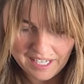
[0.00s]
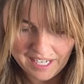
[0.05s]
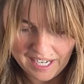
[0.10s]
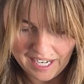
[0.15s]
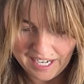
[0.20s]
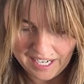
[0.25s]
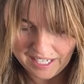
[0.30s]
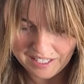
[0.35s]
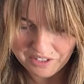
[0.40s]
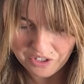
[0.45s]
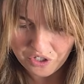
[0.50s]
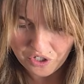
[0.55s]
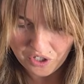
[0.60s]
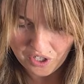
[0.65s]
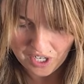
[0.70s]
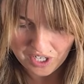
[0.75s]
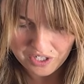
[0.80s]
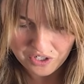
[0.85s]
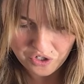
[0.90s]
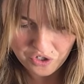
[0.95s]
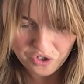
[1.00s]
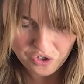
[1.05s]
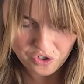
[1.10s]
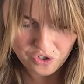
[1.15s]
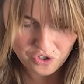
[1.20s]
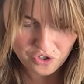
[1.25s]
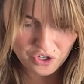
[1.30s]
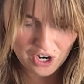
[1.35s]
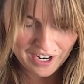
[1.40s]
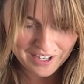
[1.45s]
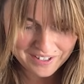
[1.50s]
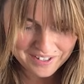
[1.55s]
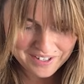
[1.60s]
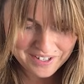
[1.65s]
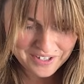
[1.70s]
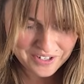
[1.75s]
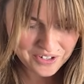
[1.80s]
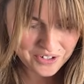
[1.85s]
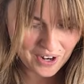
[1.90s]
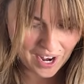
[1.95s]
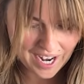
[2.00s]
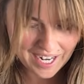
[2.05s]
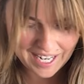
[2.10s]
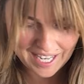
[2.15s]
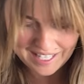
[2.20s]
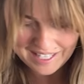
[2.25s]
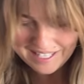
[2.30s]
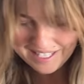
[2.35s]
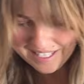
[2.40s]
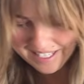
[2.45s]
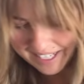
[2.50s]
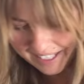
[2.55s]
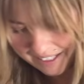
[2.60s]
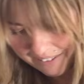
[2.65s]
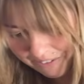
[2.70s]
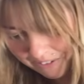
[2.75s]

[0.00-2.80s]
and try to unstick it